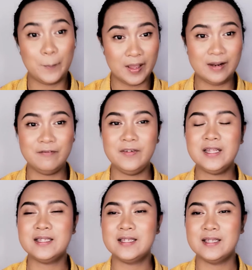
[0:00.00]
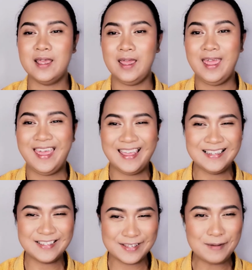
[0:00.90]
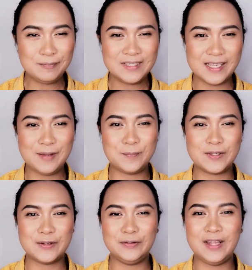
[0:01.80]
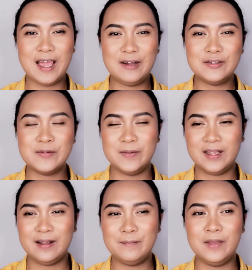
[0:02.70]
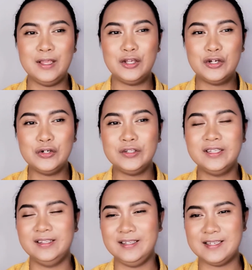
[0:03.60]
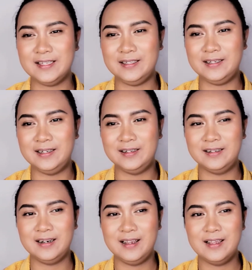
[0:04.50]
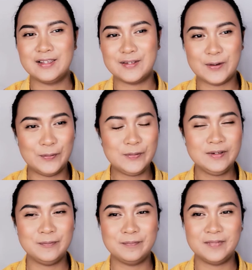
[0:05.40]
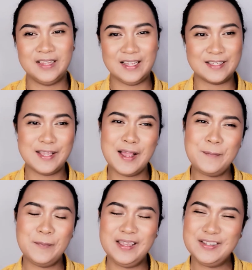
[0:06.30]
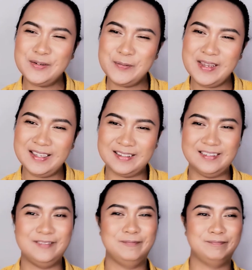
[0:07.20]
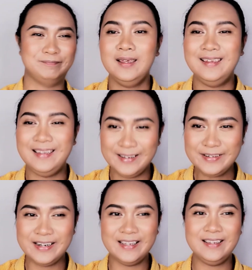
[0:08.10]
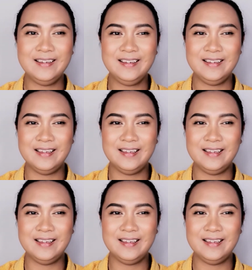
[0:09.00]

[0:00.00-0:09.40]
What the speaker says: benefits, and some tips on how to become a good listener. So, let's hop into it. Hearing